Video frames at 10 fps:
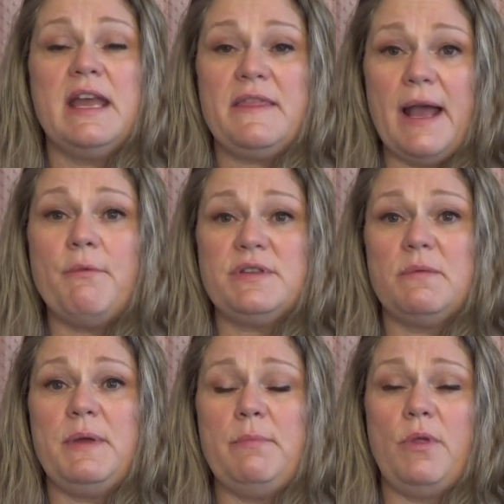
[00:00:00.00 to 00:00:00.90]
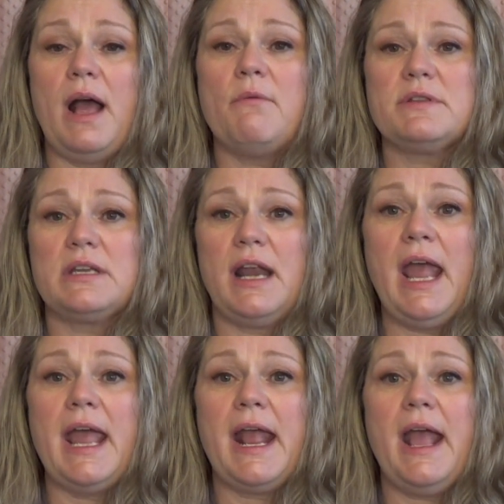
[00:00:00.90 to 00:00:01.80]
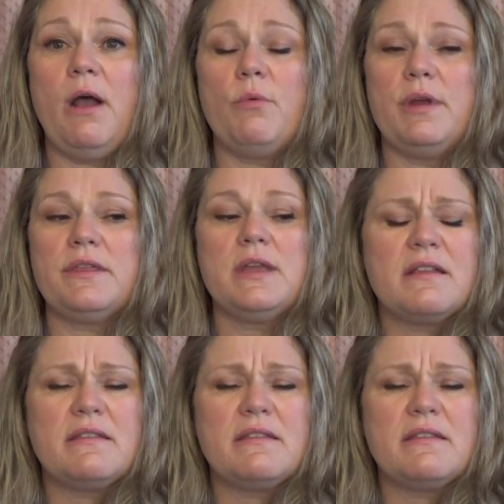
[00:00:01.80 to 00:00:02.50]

that was the people I was going to hang out with.